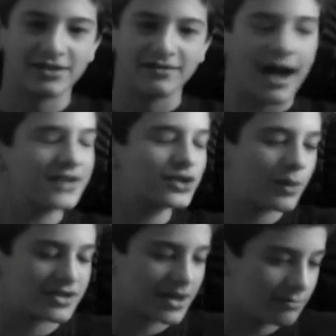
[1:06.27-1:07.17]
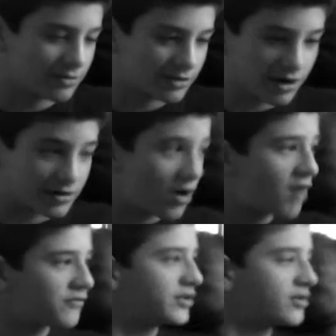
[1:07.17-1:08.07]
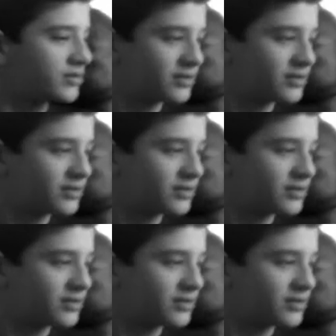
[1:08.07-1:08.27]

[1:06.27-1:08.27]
I still went to Kimberley on and off for years.